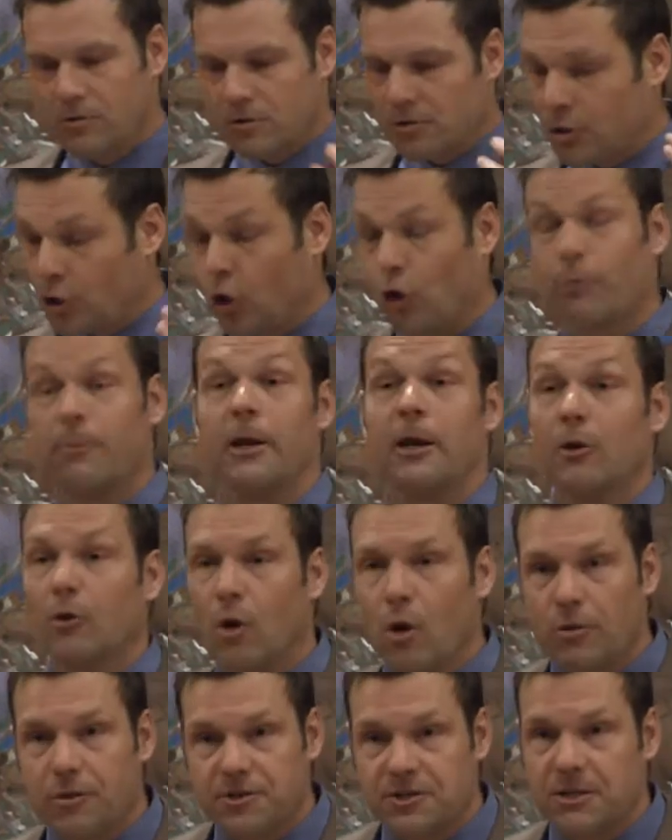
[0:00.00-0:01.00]
curbing
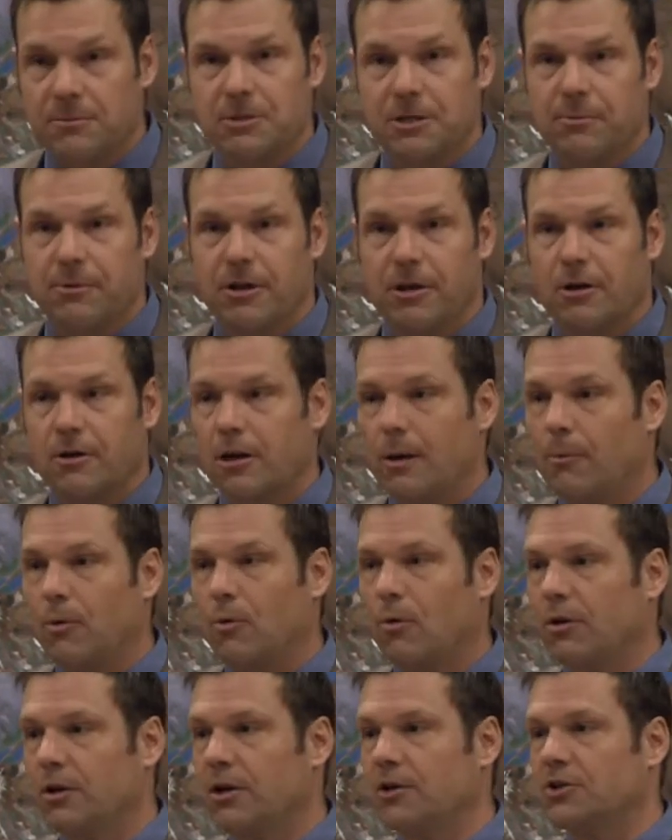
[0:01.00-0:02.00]
growth seems to be their number
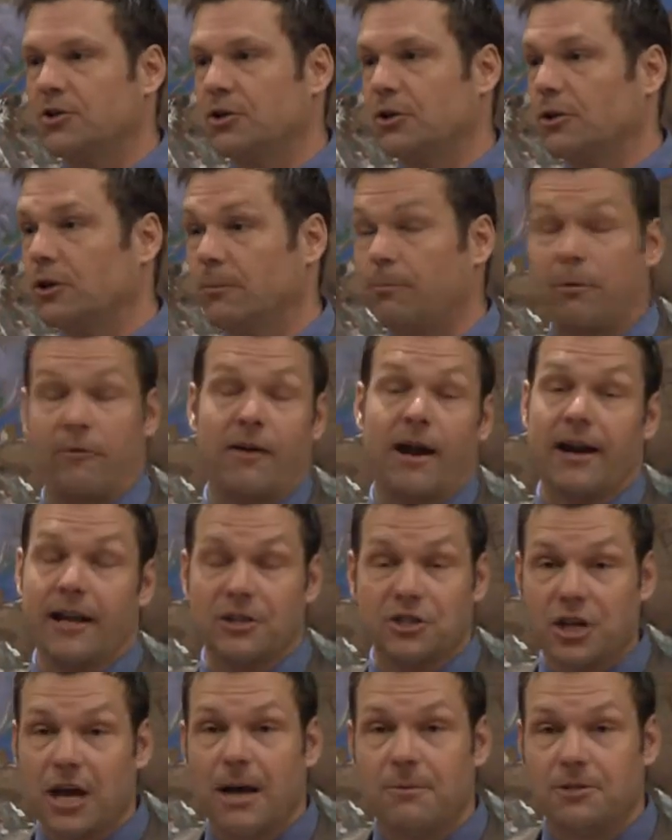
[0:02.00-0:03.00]
one concern.
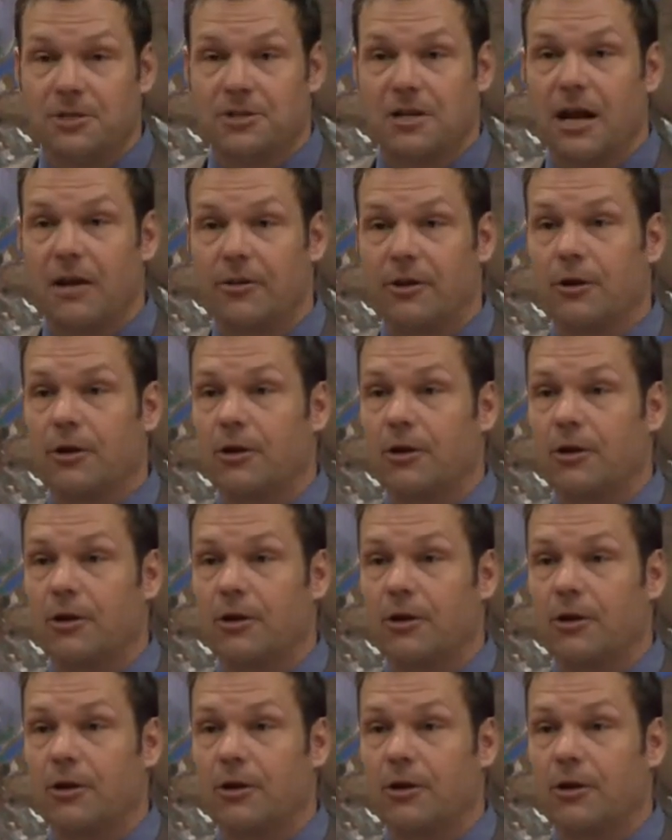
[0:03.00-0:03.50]
Providing jobs is not their